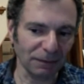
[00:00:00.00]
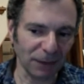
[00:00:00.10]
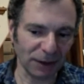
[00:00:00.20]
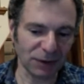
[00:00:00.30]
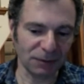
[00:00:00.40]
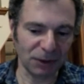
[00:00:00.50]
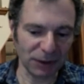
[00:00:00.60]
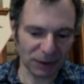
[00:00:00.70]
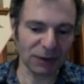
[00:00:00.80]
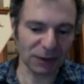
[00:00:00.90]
makes the
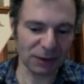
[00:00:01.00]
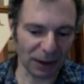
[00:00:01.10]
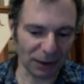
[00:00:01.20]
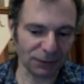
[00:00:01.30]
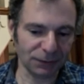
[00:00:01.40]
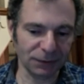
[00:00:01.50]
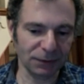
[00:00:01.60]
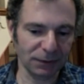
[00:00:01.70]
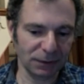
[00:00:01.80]
piece itself